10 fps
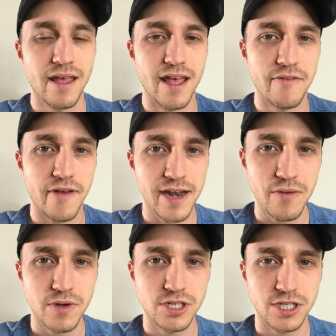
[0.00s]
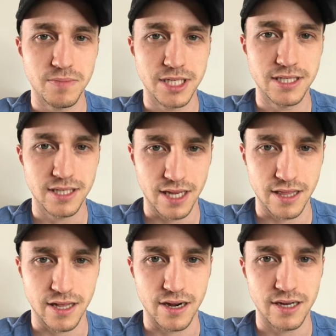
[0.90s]
if anyone should be
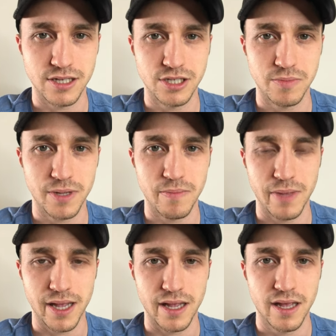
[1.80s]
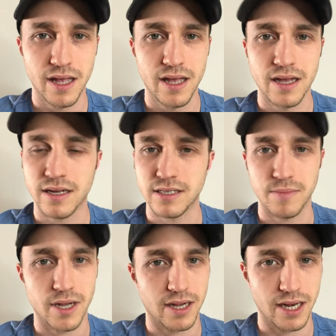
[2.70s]
sitting there, it should be me because
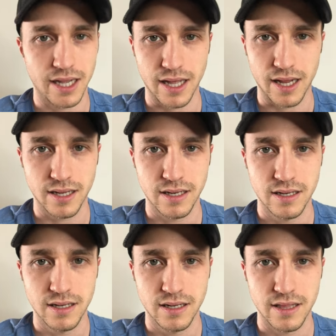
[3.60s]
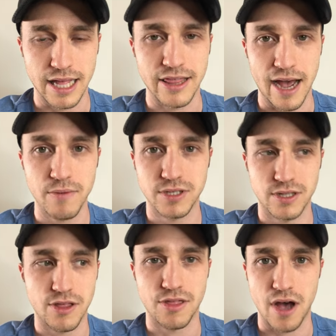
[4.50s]
I'm not going to get it. Like that was
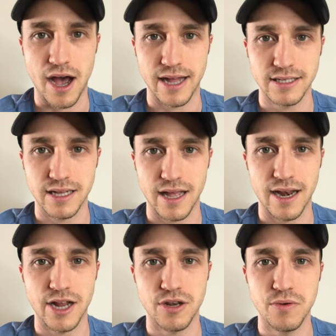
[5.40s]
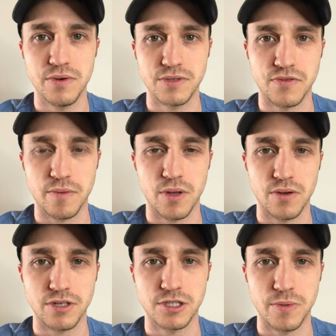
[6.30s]
the thought, and I knew it was from the
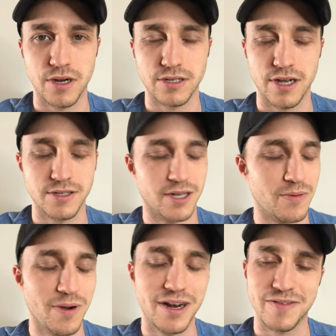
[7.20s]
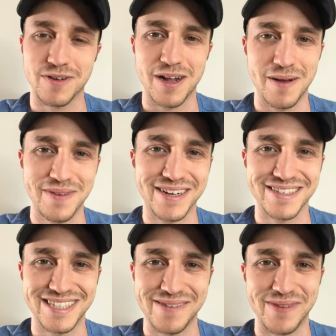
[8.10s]
Holy Spirit. So I was like, whatever, I'm gonna
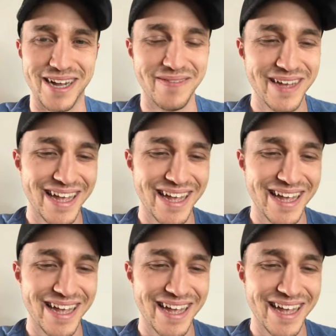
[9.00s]
go sit by him.